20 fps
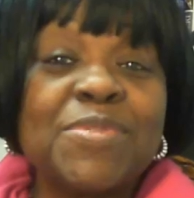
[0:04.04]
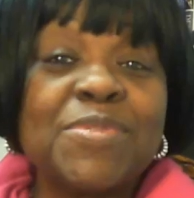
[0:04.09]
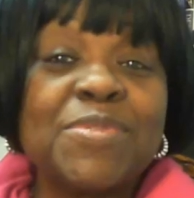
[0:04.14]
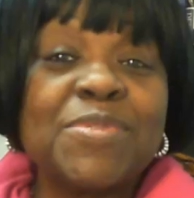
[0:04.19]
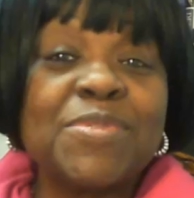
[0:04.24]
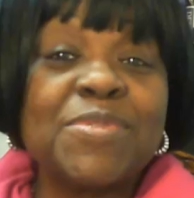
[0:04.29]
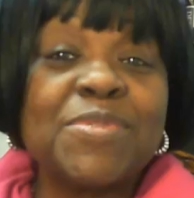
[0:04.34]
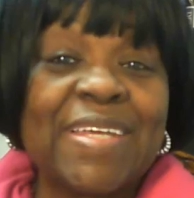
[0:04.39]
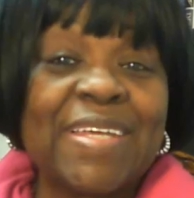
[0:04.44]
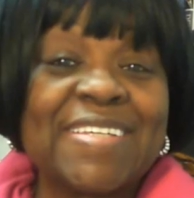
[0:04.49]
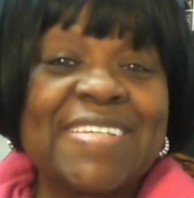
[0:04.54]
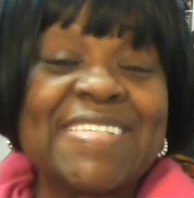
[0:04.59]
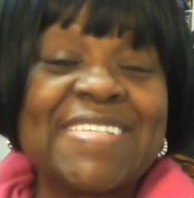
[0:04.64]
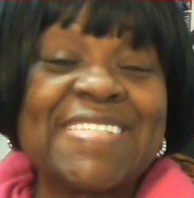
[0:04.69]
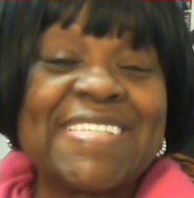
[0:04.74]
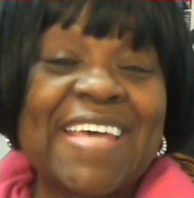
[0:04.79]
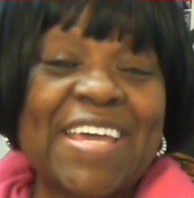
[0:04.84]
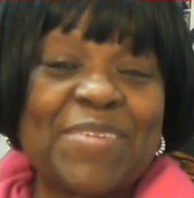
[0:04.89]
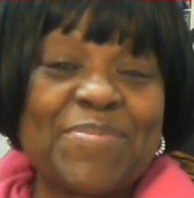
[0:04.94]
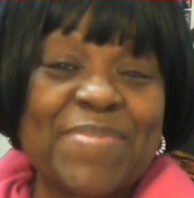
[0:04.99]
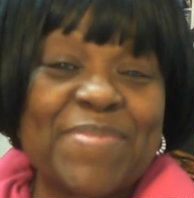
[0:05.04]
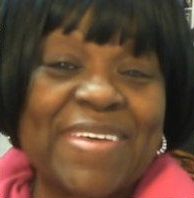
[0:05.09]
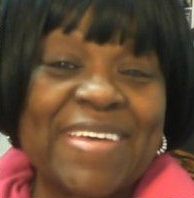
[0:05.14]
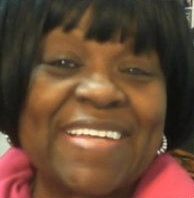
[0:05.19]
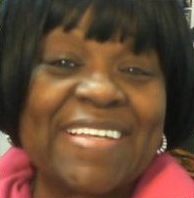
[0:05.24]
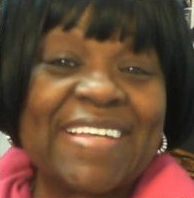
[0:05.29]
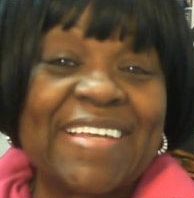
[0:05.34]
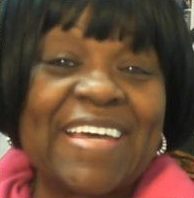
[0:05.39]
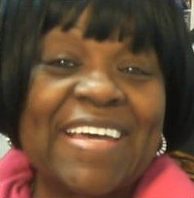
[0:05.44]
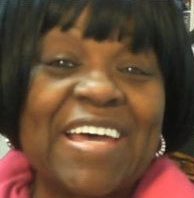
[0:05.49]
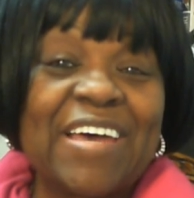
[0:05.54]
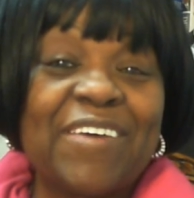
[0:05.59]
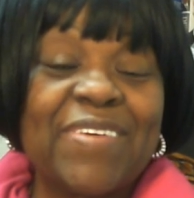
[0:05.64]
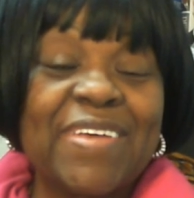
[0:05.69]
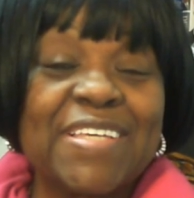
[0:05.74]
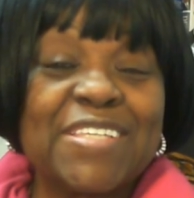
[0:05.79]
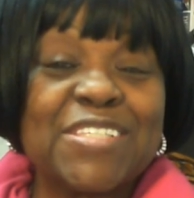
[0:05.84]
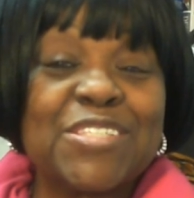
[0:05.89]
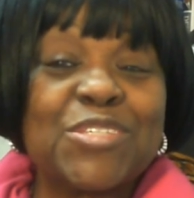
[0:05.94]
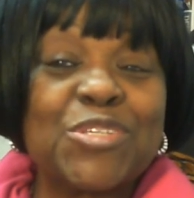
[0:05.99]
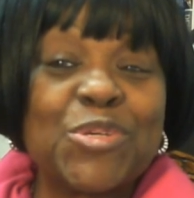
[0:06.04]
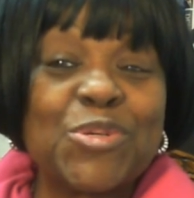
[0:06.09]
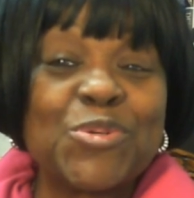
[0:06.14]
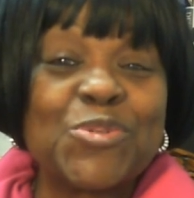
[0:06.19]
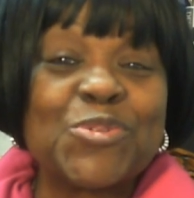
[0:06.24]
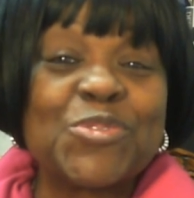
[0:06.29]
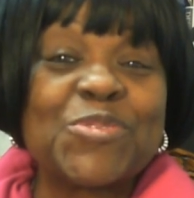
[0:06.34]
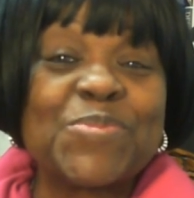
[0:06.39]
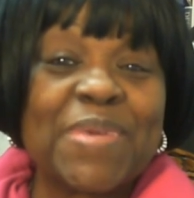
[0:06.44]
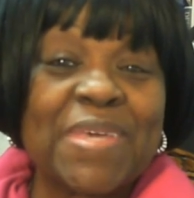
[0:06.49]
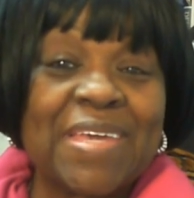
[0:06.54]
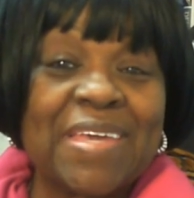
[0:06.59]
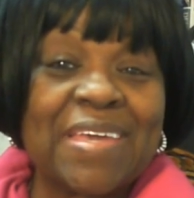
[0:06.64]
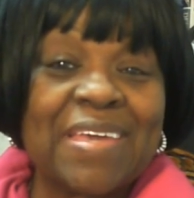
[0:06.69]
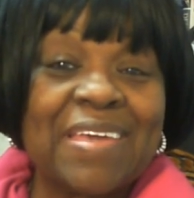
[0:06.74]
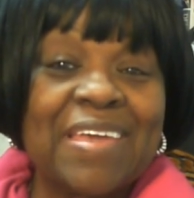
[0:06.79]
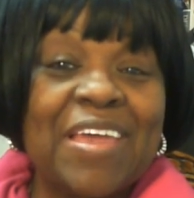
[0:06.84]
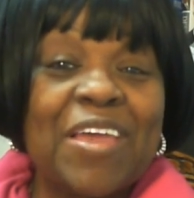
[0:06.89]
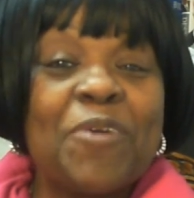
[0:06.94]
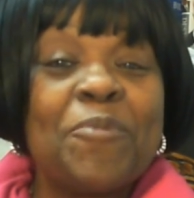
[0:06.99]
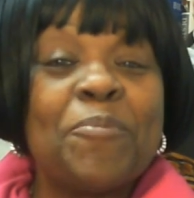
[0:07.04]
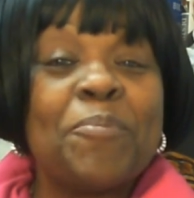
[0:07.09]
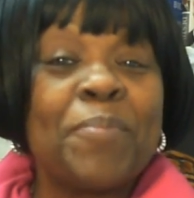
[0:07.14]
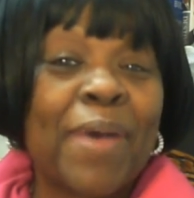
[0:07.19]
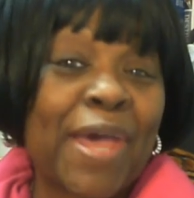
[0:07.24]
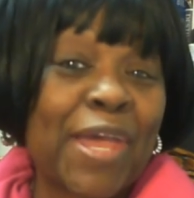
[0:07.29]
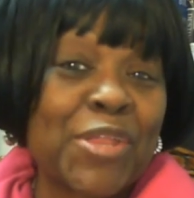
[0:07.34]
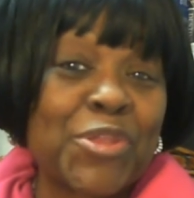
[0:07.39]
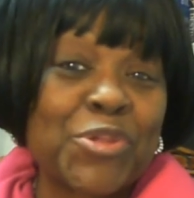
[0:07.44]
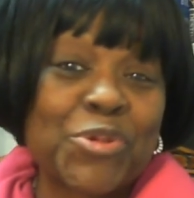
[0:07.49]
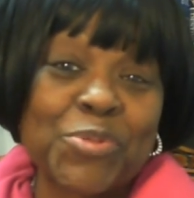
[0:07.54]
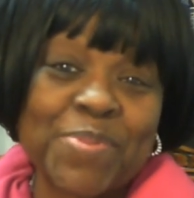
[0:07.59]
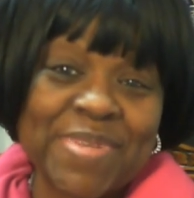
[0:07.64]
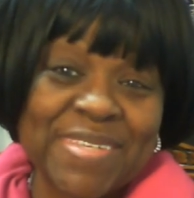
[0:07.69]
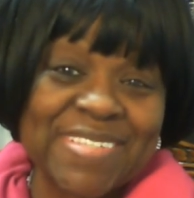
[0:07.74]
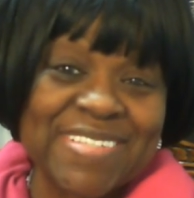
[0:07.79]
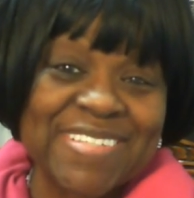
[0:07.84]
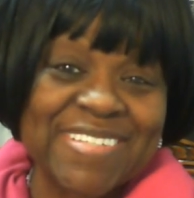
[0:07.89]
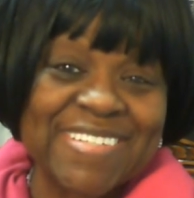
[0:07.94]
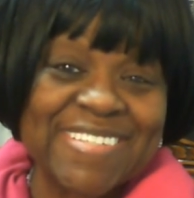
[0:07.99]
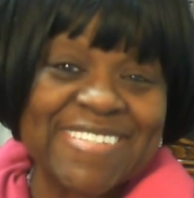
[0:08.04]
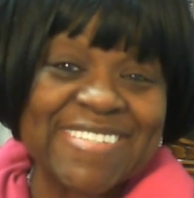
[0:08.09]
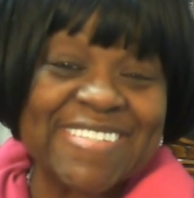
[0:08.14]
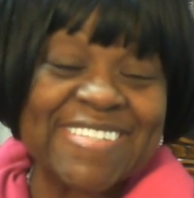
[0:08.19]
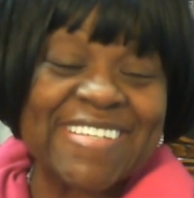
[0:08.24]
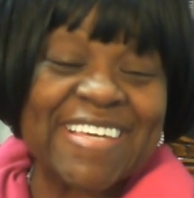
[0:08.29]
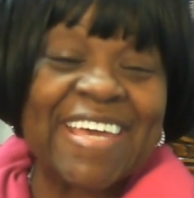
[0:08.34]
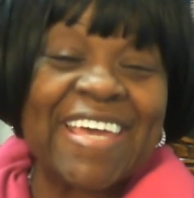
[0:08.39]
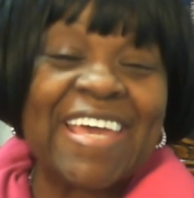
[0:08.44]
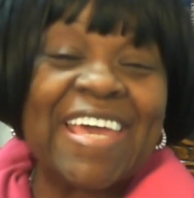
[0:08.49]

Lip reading: segment of Excuse Me, Mind Your Business.